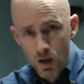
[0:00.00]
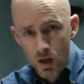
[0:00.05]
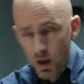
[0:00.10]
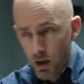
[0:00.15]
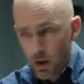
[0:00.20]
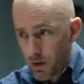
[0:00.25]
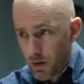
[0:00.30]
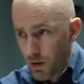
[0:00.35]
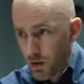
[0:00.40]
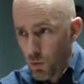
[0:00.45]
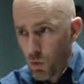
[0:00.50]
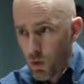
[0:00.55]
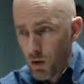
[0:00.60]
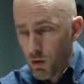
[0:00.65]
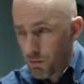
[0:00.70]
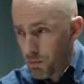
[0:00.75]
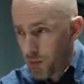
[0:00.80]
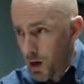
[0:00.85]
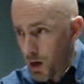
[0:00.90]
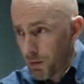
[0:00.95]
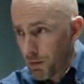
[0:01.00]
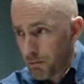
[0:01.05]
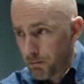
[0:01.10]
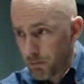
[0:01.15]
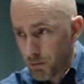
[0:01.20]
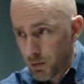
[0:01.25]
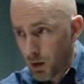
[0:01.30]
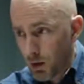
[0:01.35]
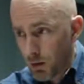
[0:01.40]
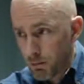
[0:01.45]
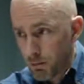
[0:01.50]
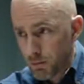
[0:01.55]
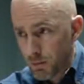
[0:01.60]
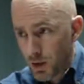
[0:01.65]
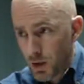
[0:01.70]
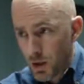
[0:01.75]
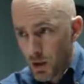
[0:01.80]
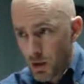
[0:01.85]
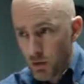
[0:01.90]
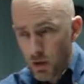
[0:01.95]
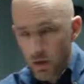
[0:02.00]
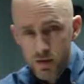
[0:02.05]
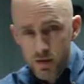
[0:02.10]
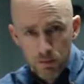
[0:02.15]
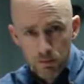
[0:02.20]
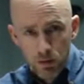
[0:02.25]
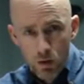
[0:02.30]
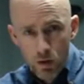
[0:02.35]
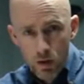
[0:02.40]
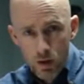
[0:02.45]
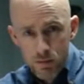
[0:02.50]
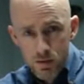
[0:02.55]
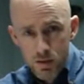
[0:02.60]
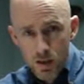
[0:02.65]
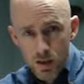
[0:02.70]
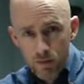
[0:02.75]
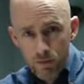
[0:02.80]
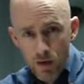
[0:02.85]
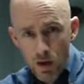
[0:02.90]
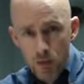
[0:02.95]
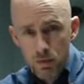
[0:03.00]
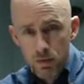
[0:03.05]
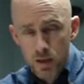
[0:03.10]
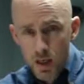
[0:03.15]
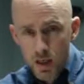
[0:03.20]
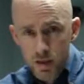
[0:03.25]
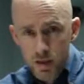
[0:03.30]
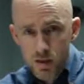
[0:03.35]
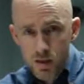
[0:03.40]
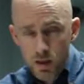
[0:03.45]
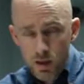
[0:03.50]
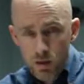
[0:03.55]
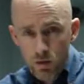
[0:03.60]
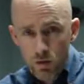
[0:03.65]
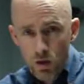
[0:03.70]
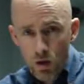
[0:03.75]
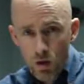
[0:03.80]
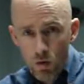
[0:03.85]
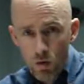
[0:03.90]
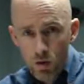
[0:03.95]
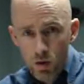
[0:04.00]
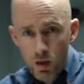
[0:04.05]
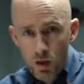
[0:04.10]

The underwear bomber, you know, tries to blow himself up, and the next thing you know,